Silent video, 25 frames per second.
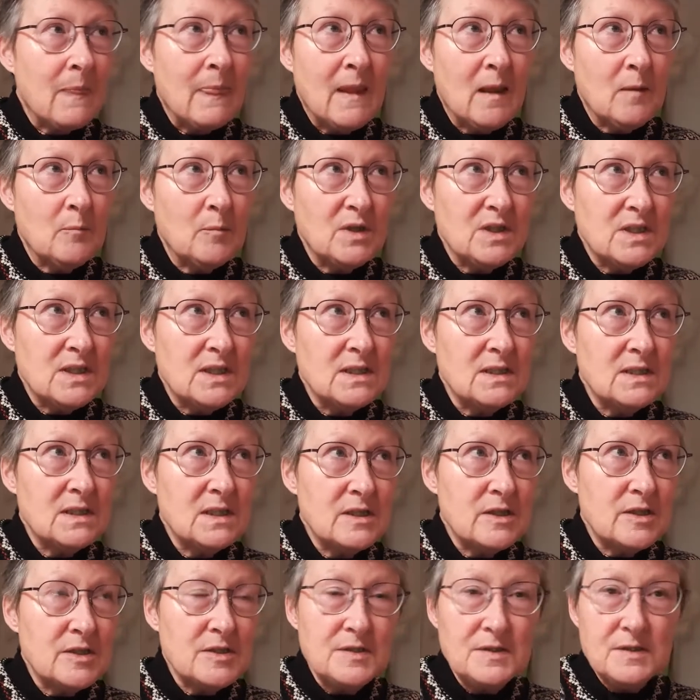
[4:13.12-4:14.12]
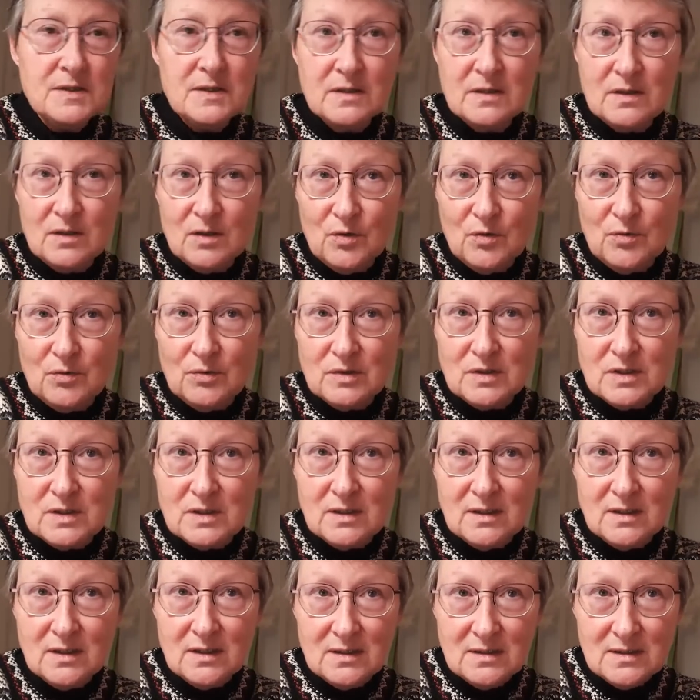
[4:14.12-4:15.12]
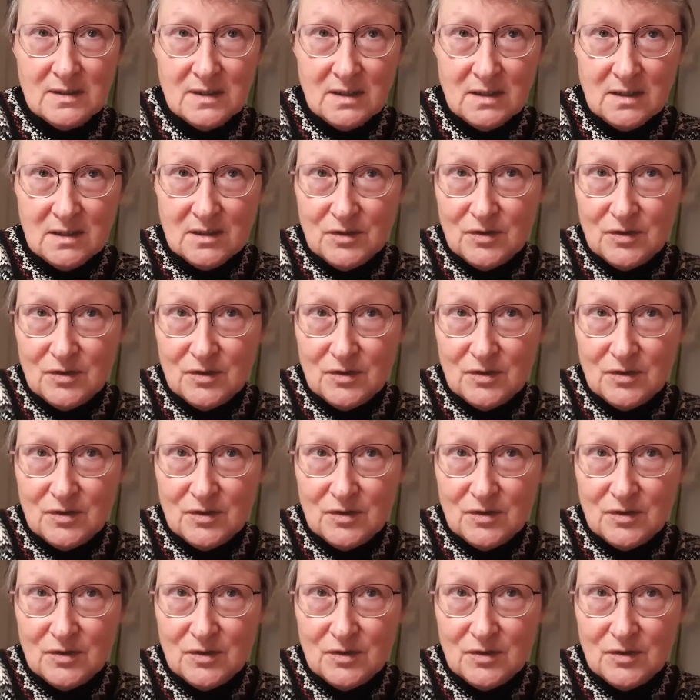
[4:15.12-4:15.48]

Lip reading: But conditions in the quarter continue